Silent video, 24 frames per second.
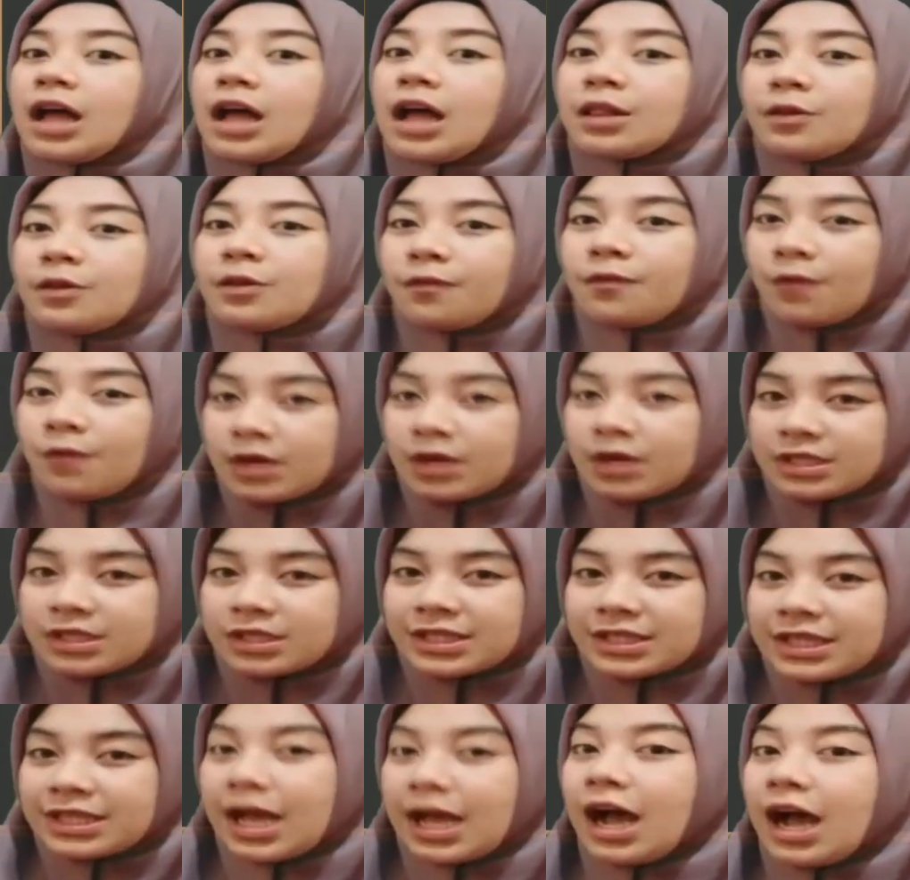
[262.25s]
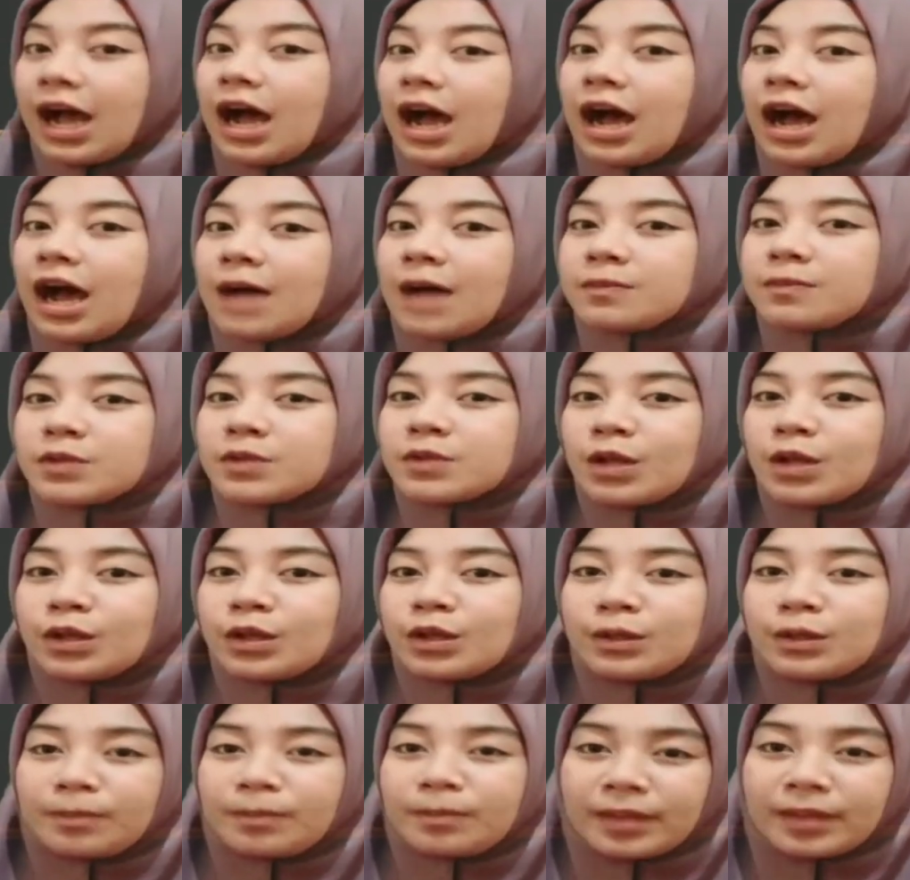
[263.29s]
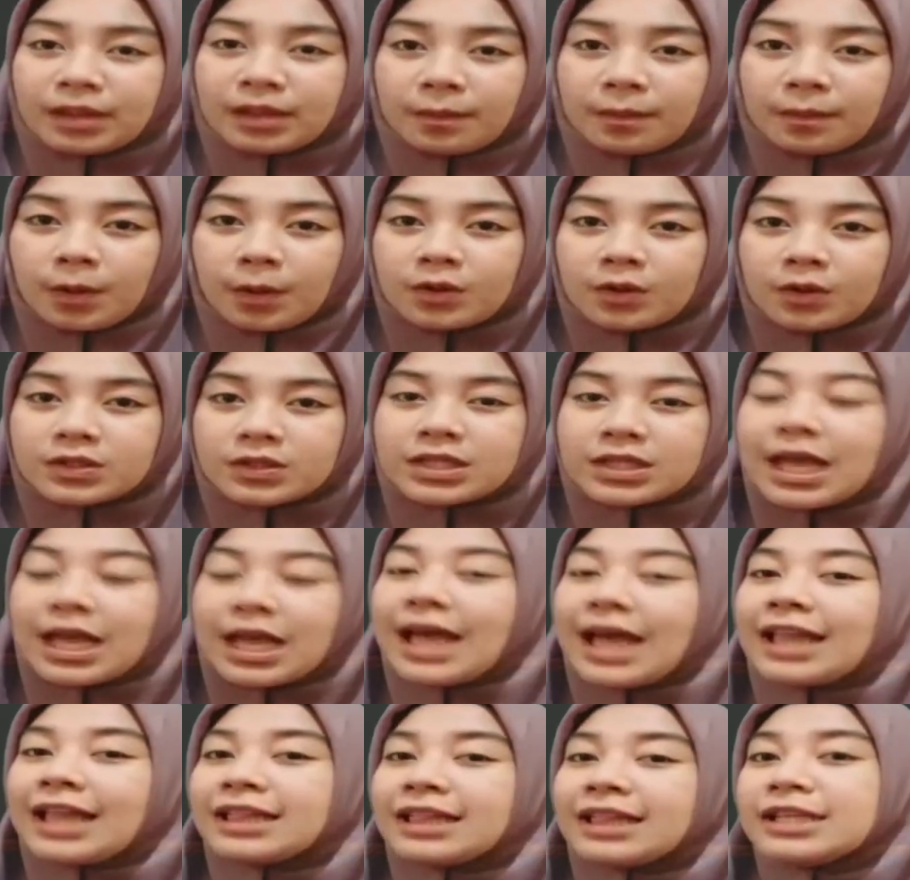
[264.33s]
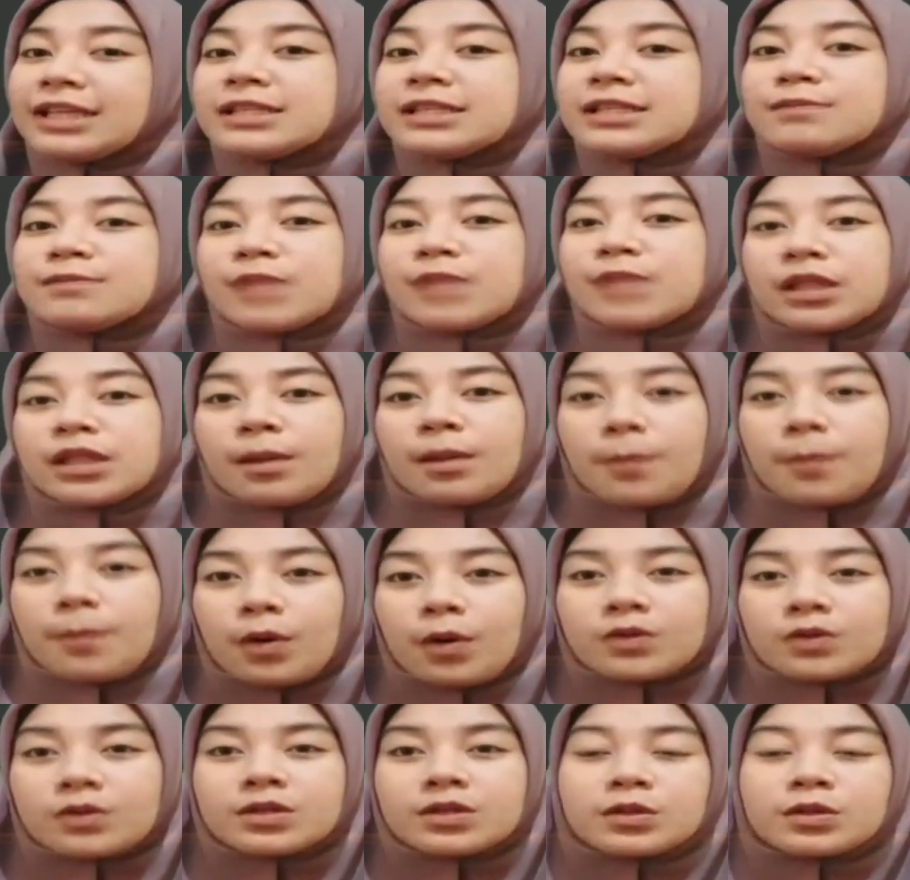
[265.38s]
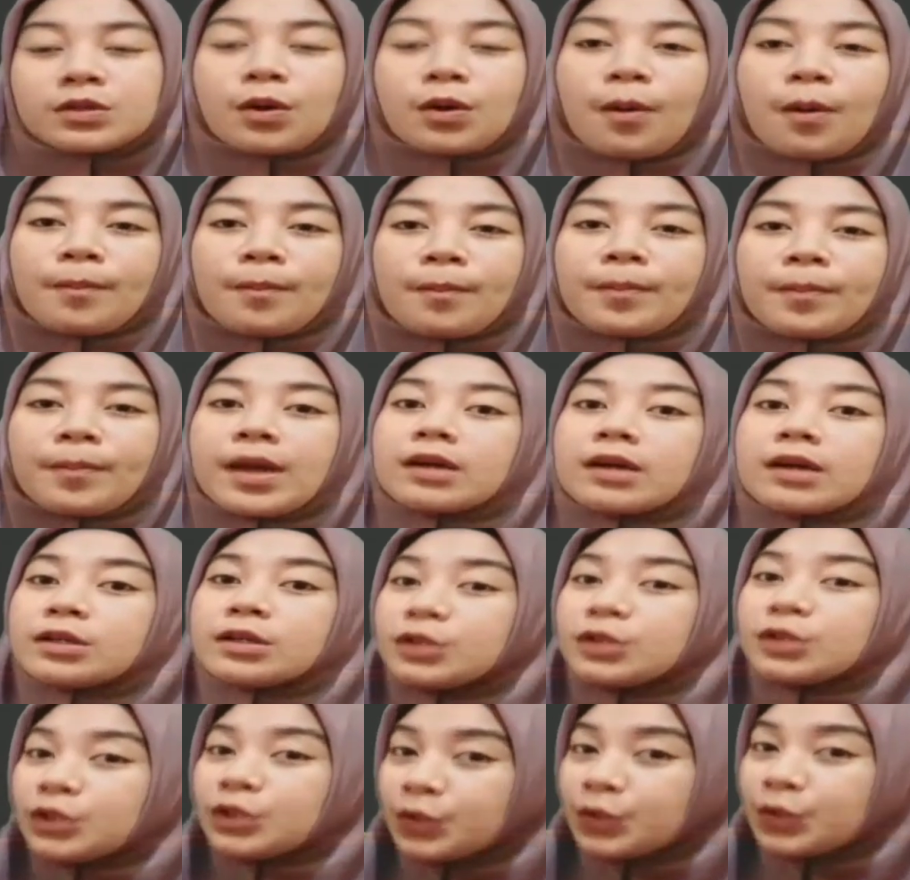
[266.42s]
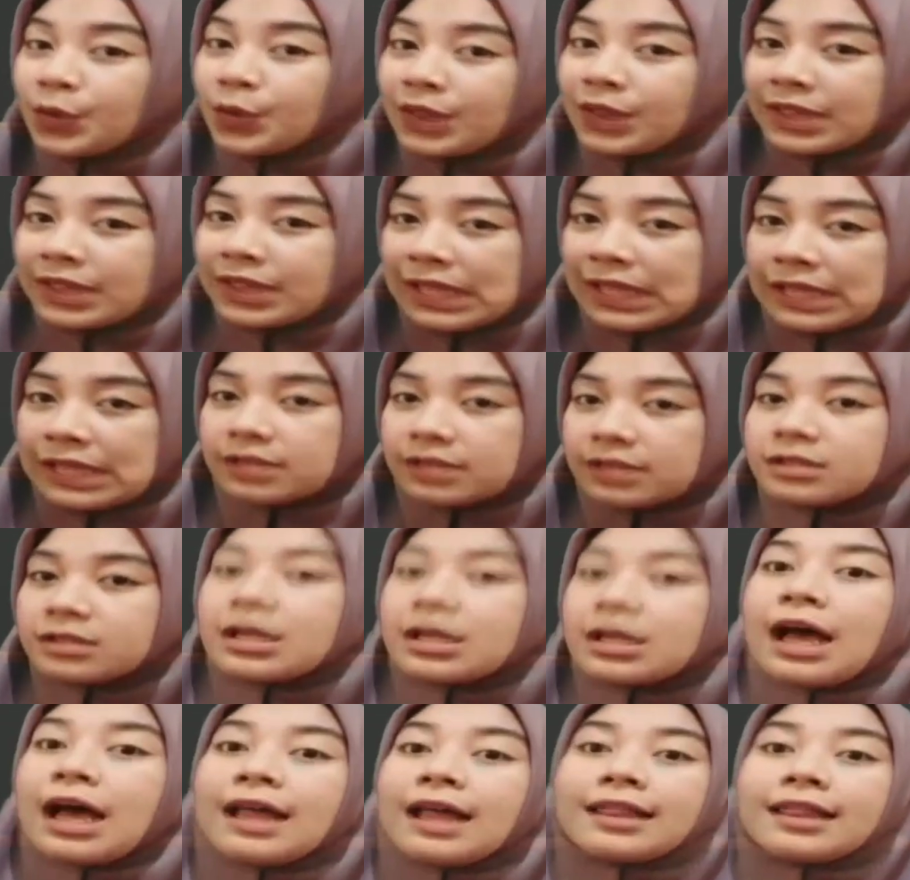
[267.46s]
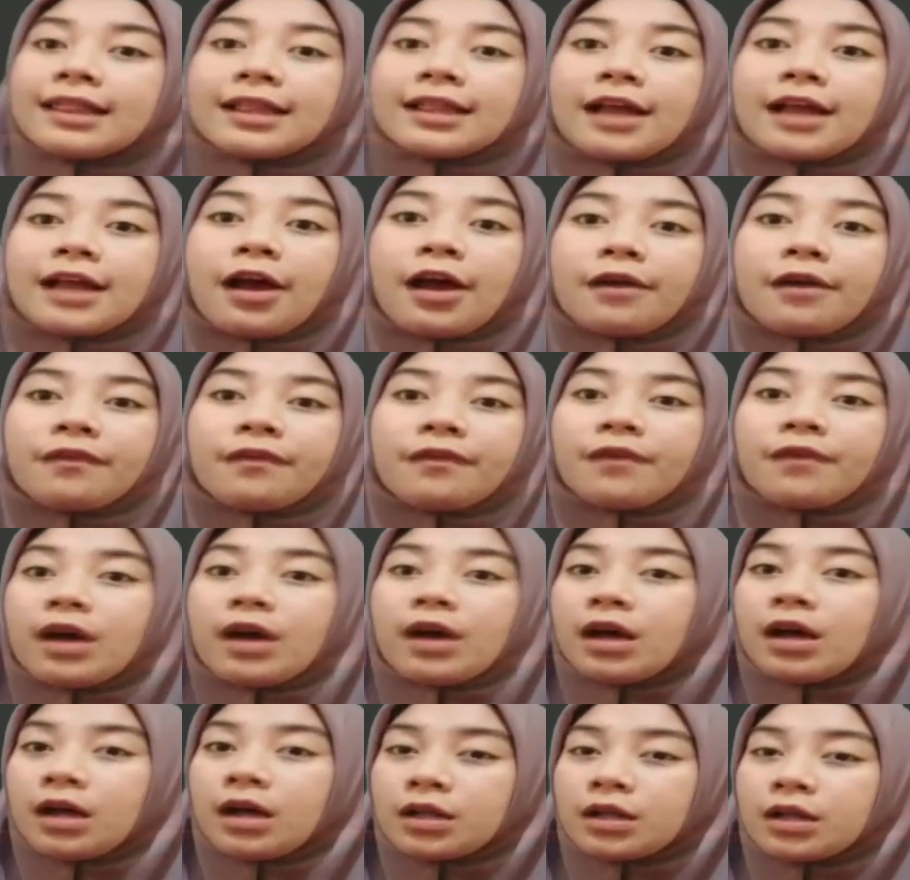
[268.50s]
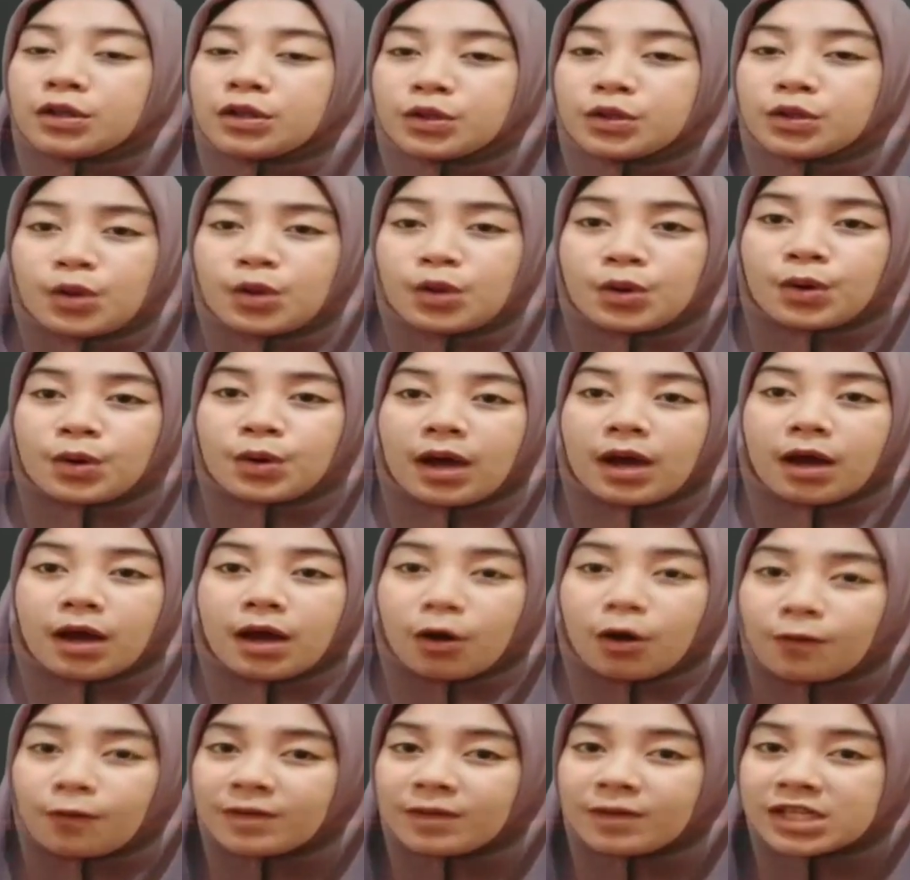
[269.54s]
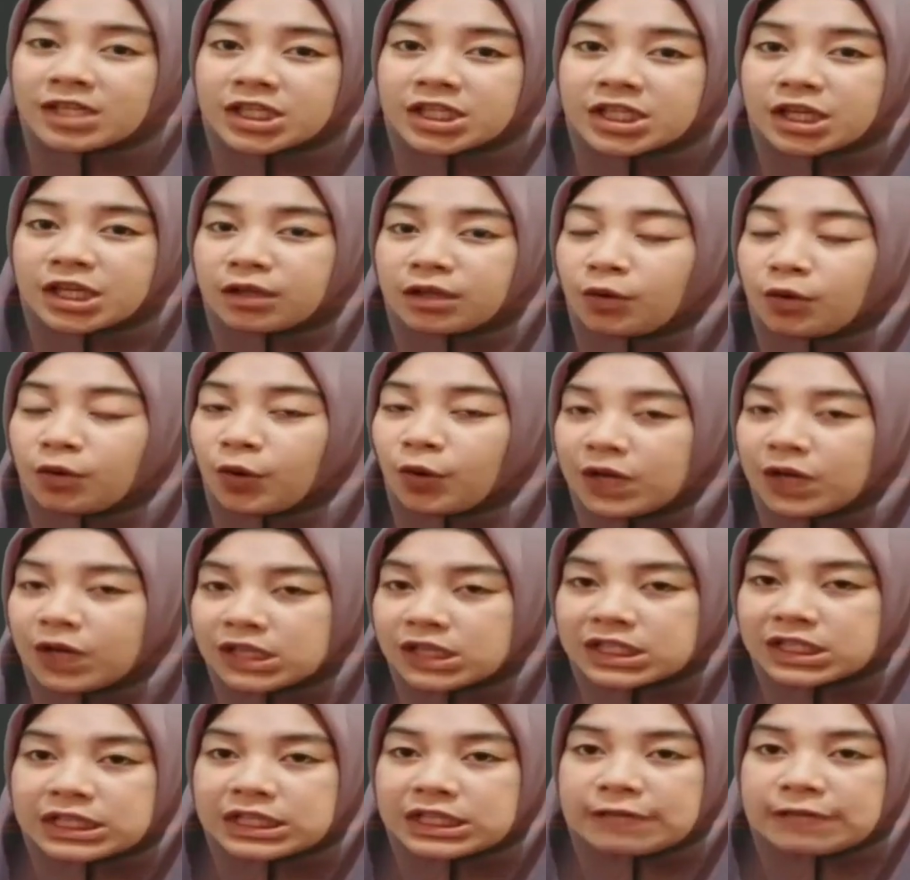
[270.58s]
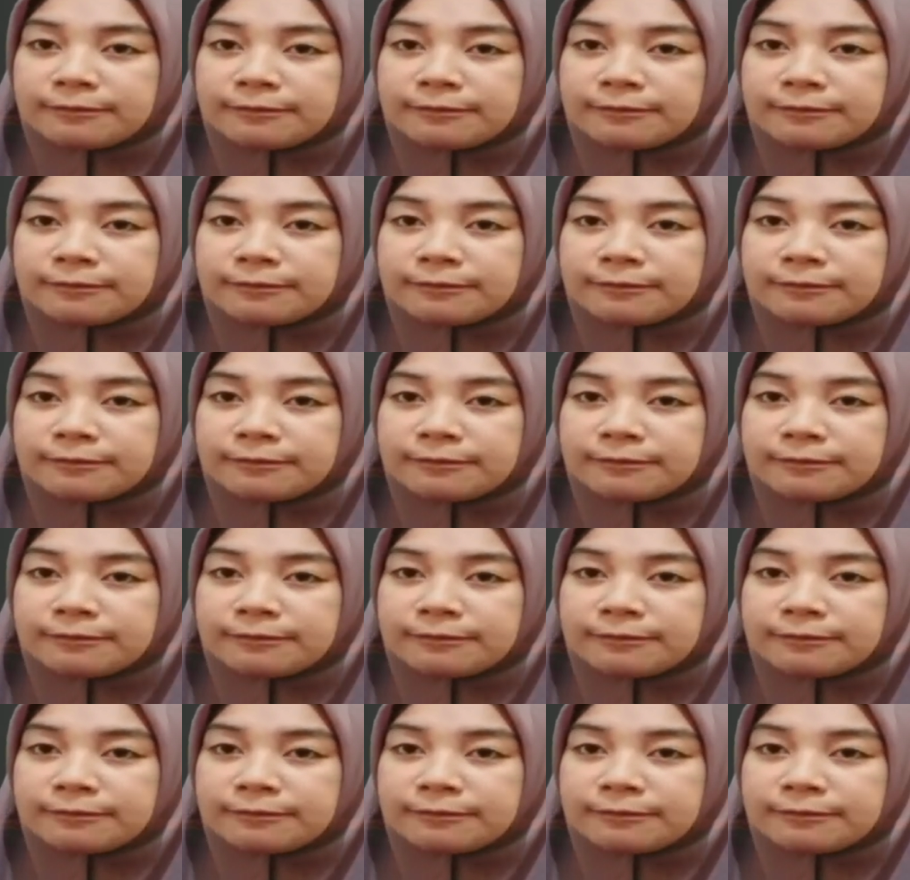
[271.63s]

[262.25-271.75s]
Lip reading: The first, absolute metaphors. These metaphors compare two things that have no obvious connection